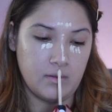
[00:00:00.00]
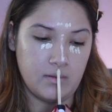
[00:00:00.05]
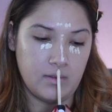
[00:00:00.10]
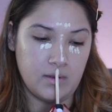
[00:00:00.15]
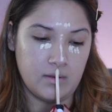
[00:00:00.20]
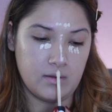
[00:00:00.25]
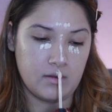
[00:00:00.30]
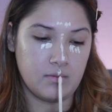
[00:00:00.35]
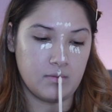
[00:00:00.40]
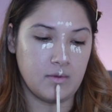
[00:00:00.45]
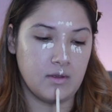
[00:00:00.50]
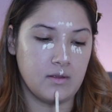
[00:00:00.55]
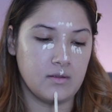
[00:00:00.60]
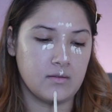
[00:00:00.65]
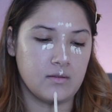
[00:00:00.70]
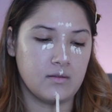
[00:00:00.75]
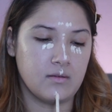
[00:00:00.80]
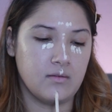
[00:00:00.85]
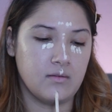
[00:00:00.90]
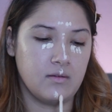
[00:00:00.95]
of these smell
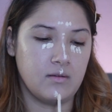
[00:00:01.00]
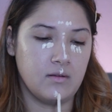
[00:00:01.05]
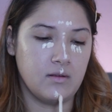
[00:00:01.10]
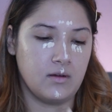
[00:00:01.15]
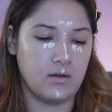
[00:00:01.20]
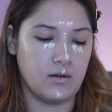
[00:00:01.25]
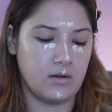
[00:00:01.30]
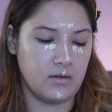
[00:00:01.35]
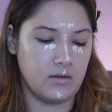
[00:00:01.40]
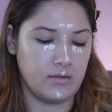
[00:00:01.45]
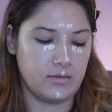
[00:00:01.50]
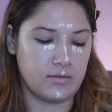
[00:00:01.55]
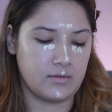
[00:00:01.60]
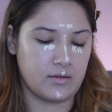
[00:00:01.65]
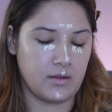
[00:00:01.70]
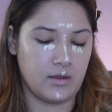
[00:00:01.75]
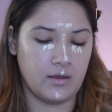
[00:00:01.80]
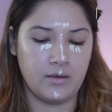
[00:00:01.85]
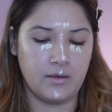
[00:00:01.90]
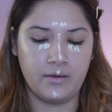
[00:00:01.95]
so
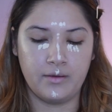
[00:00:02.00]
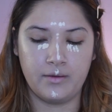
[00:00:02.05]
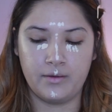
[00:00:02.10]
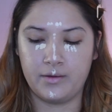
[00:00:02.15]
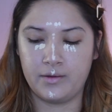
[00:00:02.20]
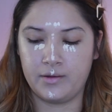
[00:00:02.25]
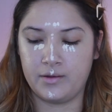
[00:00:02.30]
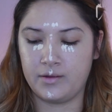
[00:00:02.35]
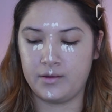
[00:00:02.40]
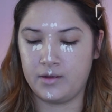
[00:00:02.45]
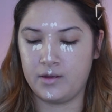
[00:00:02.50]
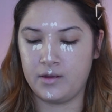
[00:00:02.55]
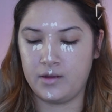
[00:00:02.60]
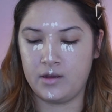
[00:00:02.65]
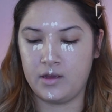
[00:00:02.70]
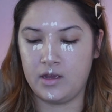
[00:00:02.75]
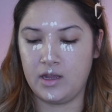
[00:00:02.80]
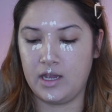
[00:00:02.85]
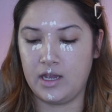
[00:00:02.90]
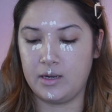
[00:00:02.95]
nice.
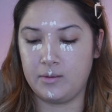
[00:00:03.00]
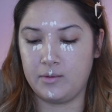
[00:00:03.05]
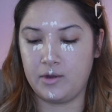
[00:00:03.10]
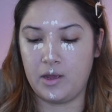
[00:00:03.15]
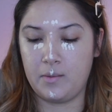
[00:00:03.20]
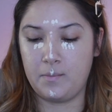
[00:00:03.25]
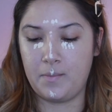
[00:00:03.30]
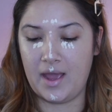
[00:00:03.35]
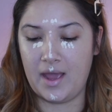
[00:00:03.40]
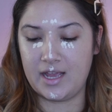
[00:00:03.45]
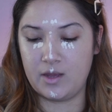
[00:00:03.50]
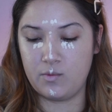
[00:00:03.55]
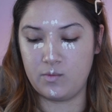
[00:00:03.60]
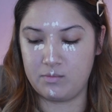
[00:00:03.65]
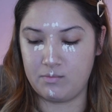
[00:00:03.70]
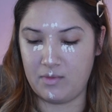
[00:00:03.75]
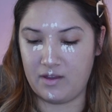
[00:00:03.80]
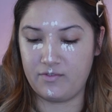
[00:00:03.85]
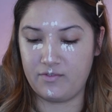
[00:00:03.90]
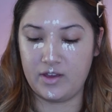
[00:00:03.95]
And I'm going back in
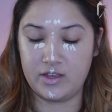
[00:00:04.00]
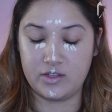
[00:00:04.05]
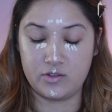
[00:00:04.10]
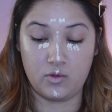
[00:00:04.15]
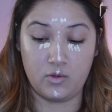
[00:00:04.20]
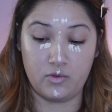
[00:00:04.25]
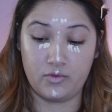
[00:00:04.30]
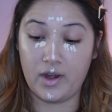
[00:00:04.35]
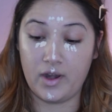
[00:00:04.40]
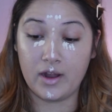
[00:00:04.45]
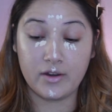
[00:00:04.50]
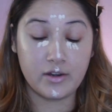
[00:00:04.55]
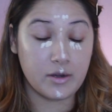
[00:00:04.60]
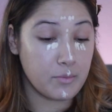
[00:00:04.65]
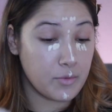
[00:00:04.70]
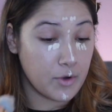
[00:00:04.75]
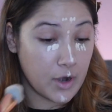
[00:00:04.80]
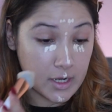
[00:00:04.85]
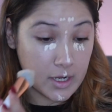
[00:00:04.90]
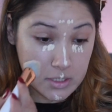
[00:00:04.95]
with my face all
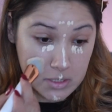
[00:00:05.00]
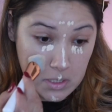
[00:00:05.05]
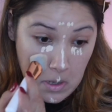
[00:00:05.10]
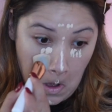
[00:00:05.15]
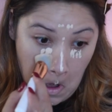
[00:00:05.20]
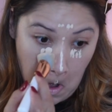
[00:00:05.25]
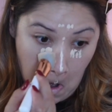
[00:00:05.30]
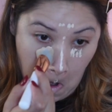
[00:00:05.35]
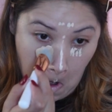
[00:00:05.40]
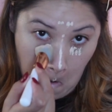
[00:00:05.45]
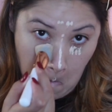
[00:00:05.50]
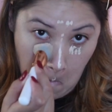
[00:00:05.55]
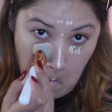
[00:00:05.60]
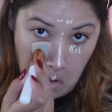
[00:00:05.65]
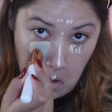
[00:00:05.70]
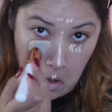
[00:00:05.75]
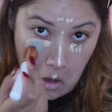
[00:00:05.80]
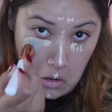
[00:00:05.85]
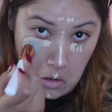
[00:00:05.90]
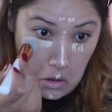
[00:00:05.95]
rounder brush.
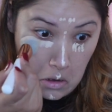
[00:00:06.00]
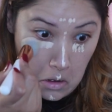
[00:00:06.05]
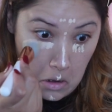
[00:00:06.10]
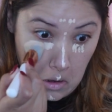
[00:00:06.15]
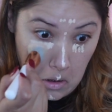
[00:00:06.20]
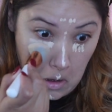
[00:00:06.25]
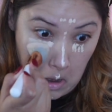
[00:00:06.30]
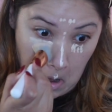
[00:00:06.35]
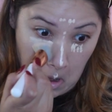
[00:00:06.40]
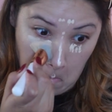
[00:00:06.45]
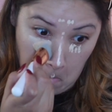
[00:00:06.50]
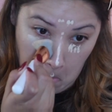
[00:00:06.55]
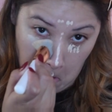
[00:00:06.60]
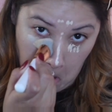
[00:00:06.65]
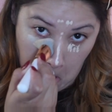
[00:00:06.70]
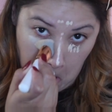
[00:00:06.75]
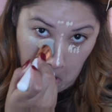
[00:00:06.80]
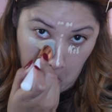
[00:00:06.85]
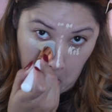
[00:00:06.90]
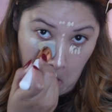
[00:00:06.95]
We're just gonna dab
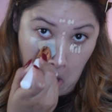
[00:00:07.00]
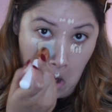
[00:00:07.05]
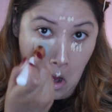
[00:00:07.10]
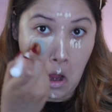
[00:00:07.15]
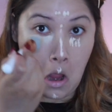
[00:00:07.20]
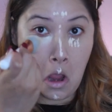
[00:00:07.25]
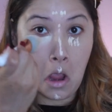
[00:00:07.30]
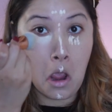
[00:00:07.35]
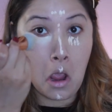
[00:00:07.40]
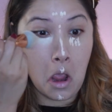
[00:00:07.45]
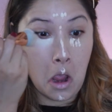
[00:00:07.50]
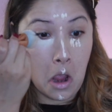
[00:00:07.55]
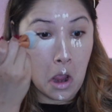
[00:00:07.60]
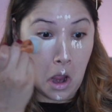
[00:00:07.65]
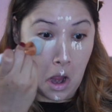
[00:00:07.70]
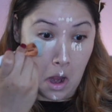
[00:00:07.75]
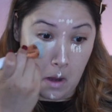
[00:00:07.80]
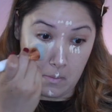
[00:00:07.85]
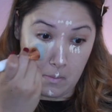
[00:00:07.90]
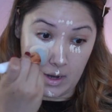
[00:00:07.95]
it in.
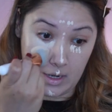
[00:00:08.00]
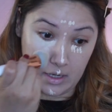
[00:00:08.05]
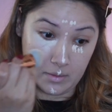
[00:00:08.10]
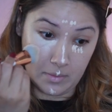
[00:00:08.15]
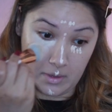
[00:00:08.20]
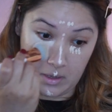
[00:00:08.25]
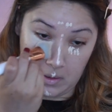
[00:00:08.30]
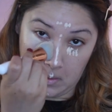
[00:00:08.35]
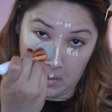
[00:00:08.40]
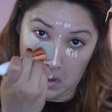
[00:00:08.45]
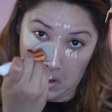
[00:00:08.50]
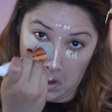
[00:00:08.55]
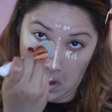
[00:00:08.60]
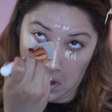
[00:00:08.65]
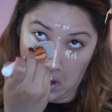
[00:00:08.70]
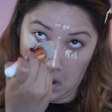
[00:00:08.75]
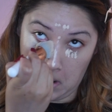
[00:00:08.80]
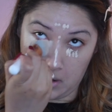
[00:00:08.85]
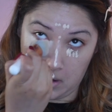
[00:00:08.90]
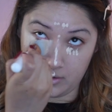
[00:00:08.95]
I might be looking
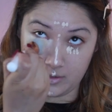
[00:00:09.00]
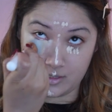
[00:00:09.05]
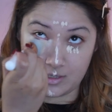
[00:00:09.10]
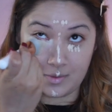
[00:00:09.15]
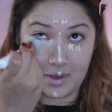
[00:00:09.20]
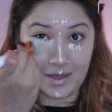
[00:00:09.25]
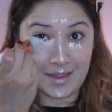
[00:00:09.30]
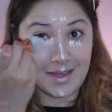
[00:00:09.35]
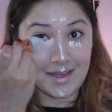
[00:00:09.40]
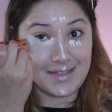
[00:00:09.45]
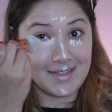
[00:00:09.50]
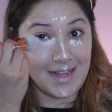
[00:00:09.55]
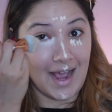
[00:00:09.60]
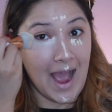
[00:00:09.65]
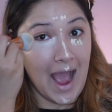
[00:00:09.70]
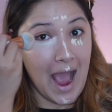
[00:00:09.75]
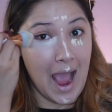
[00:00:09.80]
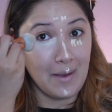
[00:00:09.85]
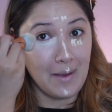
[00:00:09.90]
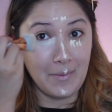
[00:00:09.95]
like a ghost by the time
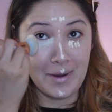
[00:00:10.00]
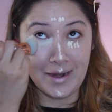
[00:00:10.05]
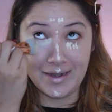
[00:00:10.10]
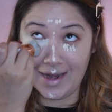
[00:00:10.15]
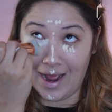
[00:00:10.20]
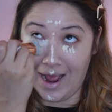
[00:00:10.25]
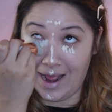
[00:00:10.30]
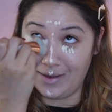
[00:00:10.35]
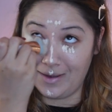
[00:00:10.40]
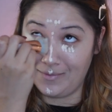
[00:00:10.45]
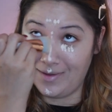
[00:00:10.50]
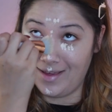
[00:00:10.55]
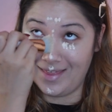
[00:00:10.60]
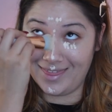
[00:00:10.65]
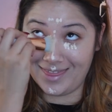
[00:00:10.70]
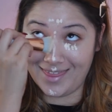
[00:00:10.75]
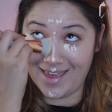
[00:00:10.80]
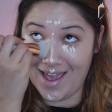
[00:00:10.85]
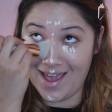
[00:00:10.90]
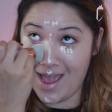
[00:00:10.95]
we do
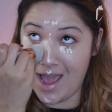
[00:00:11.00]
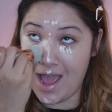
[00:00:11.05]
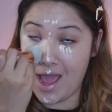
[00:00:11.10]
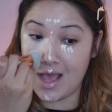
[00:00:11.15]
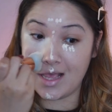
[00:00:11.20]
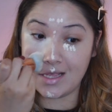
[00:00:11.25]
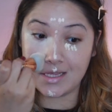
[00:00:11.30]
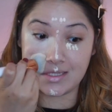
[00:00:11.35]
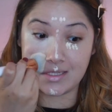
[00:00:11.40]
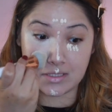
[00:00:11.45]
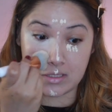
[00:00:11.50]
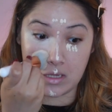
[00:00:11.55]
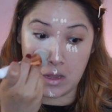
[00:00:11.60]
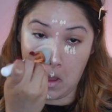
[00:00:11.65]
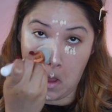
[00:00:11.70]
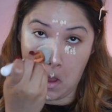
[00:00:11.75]
this.